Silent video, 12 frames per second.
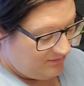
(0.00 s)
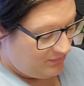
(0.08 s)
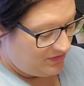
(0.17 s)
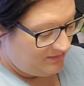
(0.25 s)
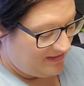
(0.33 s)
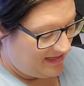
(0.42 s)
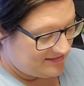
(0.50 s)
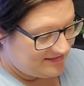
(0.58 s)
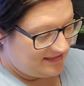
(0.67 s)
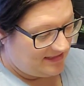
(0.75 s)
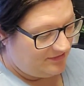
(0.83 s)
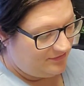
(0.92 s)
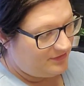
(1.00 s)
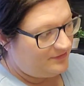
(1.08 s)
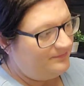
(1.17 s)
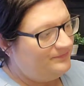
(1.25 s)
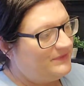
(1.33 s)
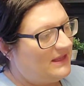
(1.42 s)
put it back
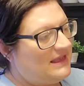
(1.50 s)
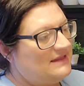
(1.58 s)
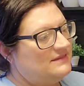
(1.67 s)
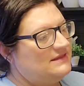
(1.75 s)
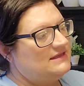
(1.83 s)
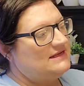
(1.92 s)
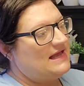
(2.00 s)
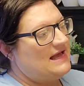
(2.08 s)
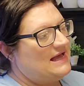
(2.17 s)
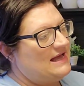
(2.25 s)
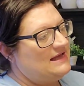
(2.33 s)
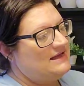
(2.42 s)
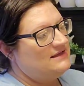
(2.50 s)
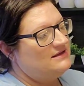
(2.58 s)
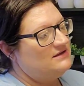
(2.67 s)
together, and then I